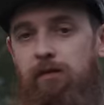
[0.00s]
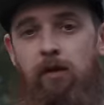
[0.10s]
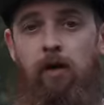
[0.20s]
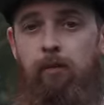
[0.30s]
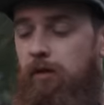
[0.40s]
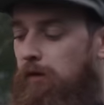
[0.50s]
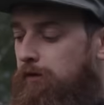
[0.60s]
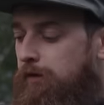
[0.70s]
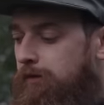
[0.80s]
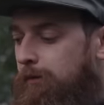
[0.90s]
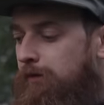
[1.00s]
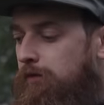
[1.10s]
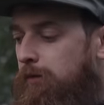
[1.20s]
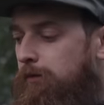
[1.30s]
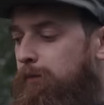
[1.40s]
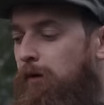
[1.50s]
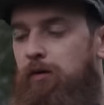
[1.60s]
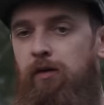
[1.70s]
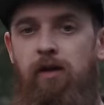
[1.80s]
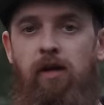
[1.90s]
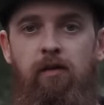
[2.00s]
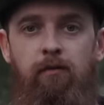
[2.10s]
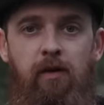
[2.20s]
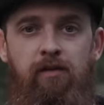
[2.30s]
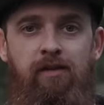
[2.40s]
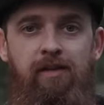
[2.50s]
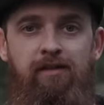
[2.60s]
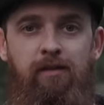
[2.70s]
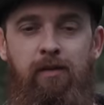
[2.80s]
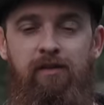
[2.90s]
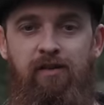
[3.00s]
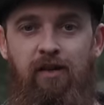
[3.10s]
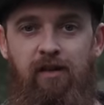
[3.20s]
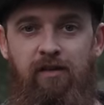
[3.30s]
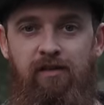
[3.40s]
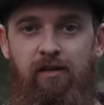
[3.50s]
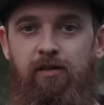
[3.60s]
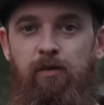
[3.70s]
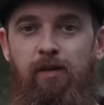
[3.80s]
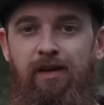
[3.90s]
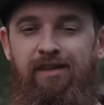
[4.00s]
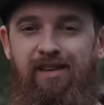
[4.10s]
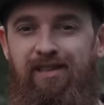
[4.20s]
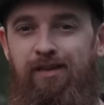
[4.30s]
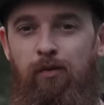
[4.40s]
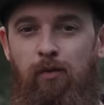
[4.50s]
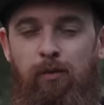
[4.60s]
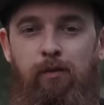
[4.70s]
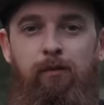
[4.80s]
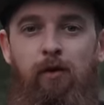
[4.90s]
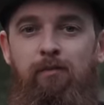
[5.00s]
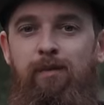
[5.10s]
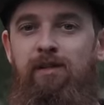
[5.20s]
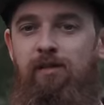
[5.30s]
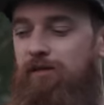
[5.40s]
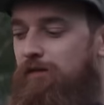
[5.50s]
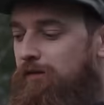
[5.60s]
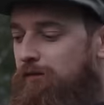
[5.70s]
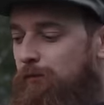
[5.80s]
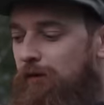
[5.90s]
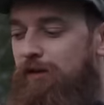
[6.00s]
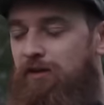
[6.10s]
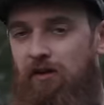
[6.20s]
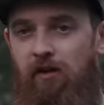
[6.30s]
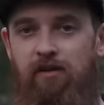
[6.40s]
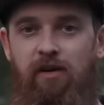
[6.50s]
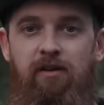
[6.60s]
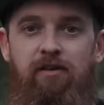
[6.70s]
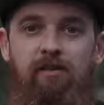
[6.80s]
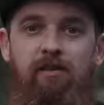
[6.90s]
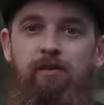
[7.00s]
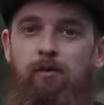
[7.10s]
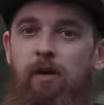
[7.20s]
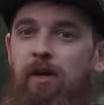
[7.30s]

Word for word: Now a couple of last things to mention with the boat. Firstly, is going to be the turning circle. It's actually 0.5 meters, so it's a really tight turning circle.